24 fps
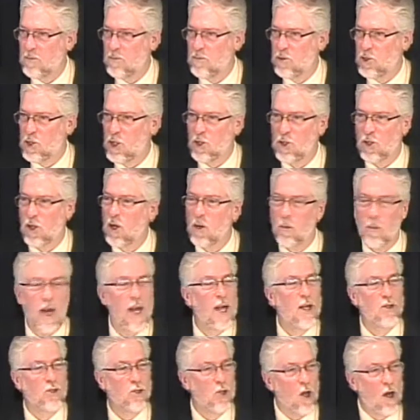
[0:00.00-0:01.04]
600
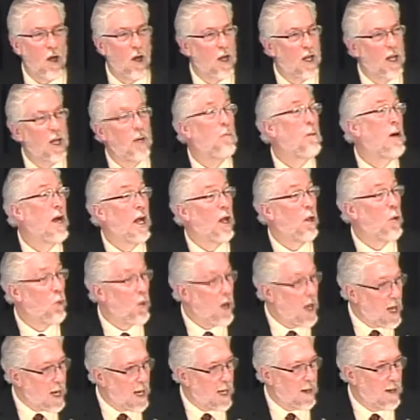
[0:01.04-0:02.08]
miles long and a mile
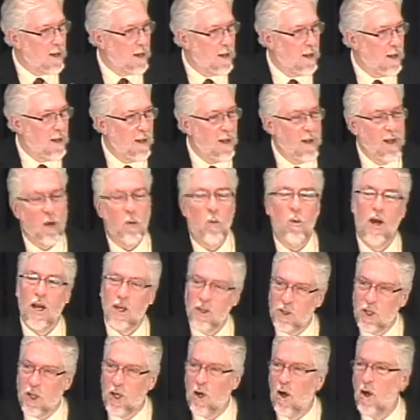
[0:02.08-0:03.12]
wide. Why
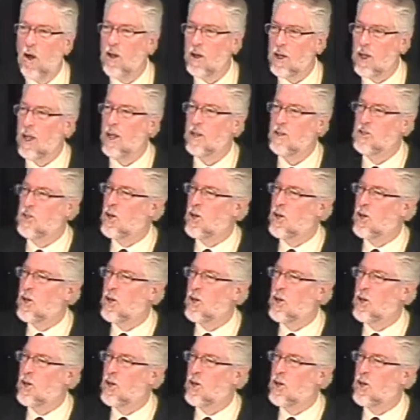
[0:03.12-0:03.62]
is it called that? It's